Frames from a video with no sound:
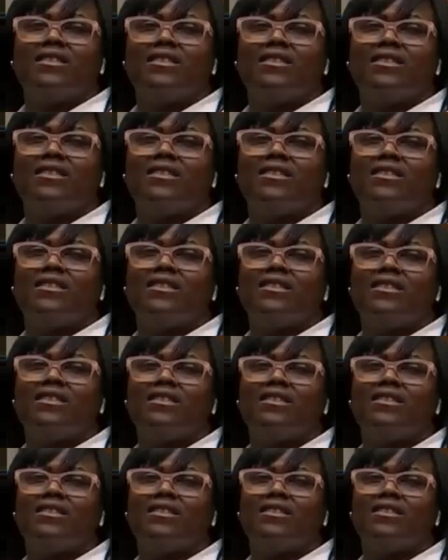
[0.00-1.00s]

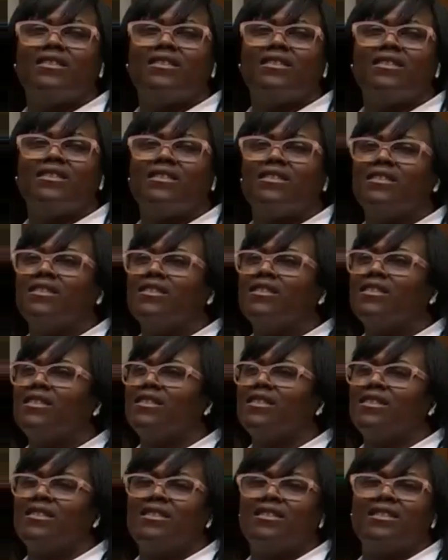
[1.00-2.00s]

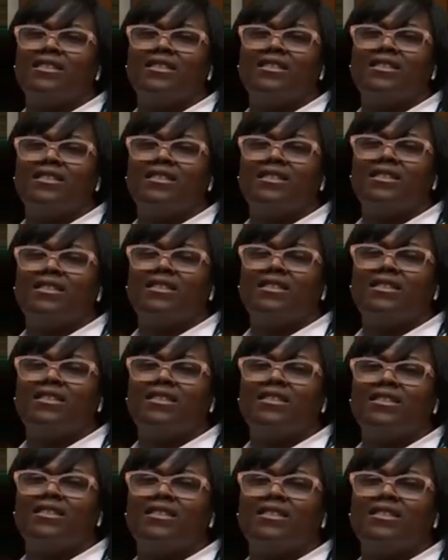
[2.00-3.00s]

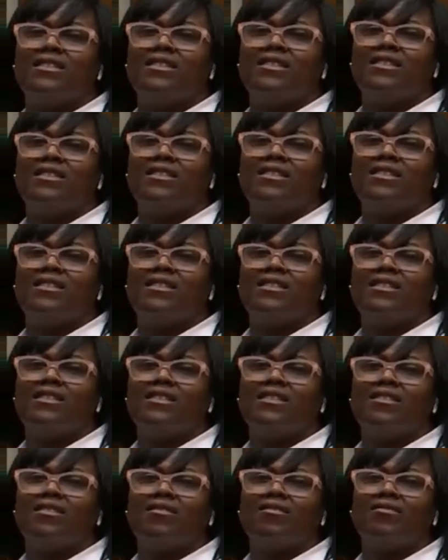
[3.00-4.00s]

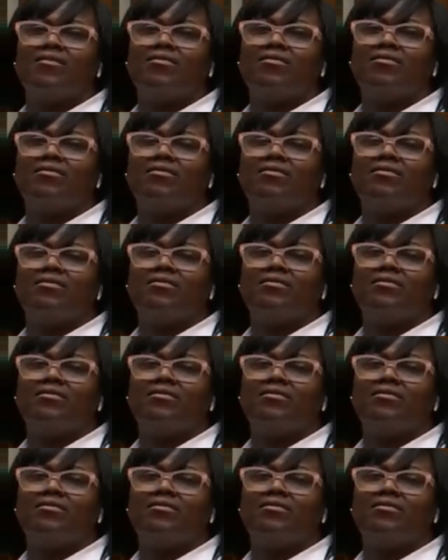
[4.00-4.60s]
(not speaking)